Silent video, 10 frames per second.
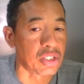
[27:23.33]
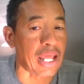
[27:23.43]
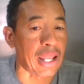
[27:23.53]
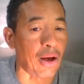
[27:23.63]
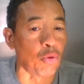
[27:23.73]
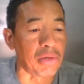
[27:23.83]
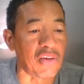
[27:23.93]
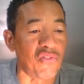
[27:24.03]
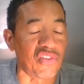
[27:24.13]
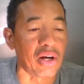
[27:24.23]
that helped me
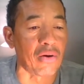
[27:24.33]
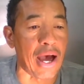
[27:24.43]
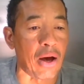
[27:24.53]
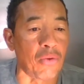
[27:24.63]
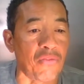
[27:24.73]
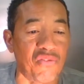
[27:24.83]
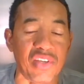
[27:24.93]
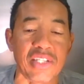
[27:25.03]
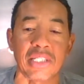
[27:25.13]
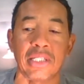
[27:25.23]
figure out
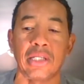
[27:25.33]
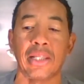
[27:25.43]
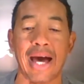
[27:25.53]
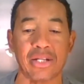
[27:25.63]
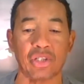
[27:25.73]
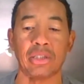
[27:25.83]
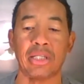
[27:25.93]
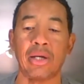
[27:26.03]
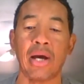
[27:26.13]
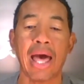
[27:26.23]
physiologically
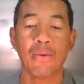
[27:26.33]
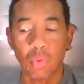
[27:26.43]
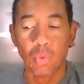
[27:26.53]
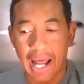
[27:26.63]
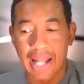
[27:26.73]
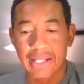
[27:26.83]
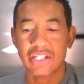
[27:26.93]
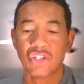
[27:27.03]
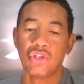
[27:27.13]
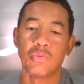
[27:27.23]
what I needed
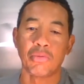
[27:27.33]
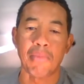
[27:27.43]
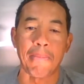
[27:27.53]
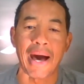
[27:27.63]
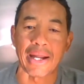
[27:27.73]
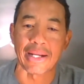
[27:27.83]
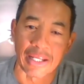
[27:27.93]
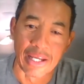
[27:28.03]
to do with my body